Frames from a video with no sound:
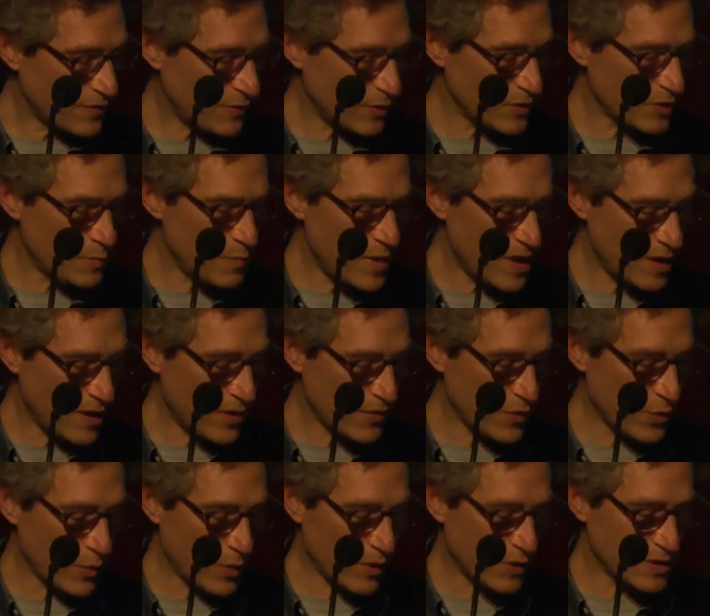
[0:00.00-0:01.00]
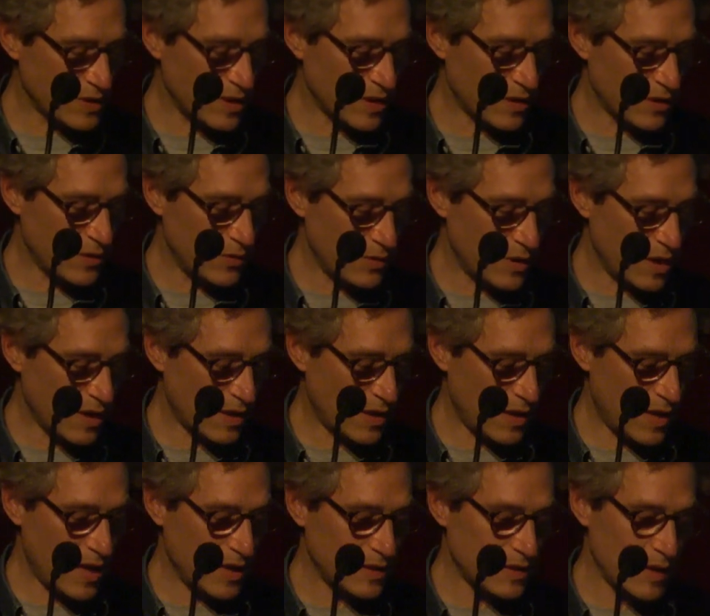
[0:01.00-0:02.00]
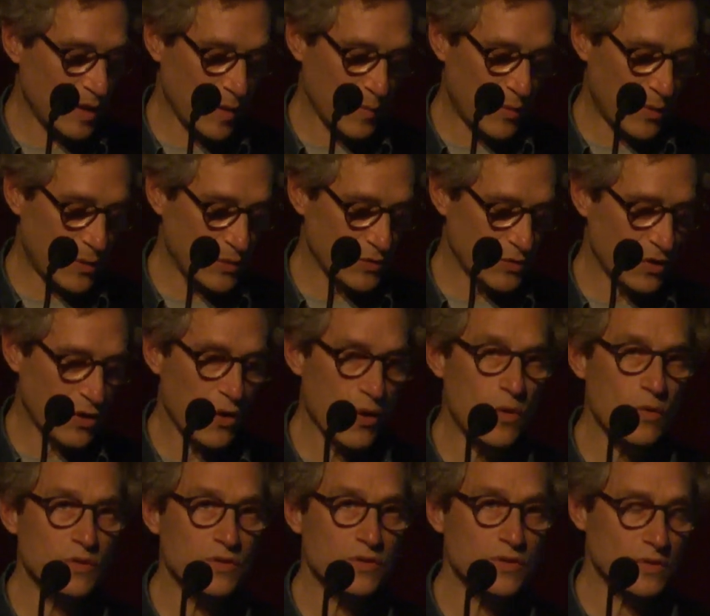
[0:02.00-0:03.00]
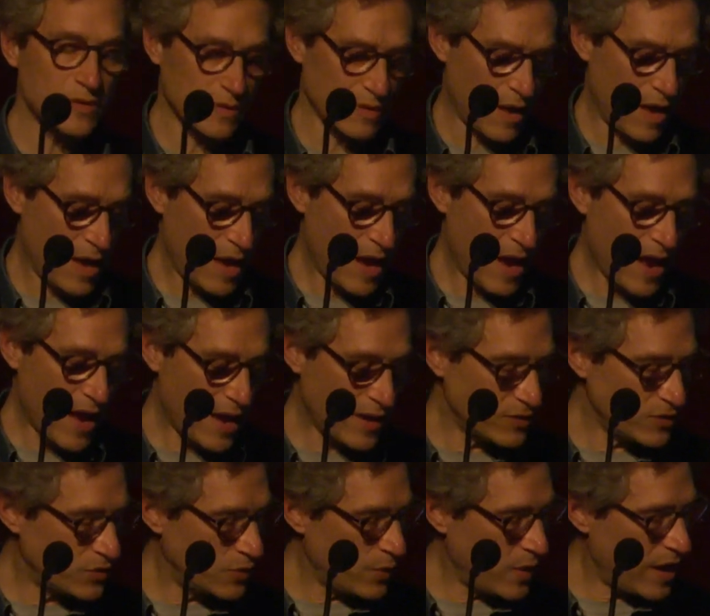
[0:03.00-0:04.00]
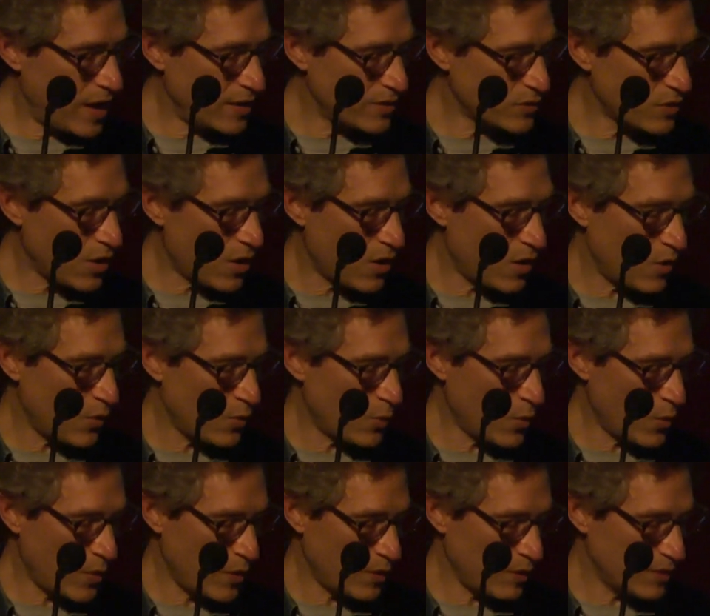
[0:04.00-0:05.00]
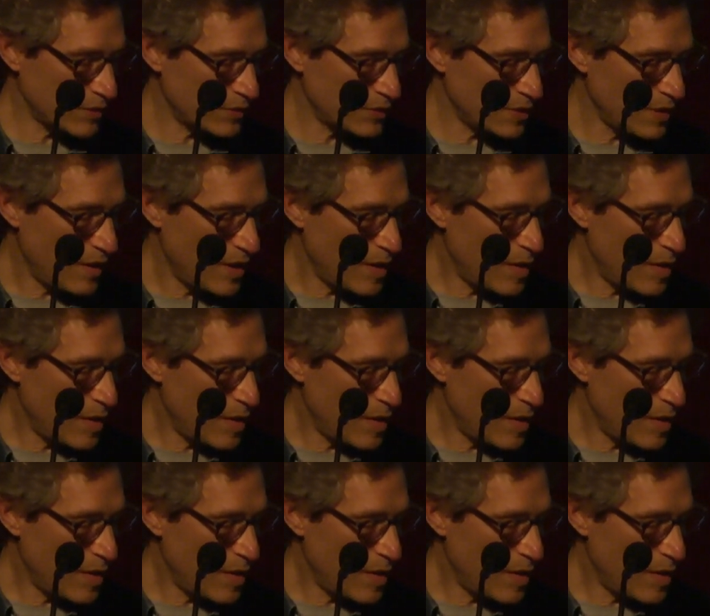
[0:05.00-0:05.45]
for his many other works, including King Leopold's Ghosts and To End All Wars,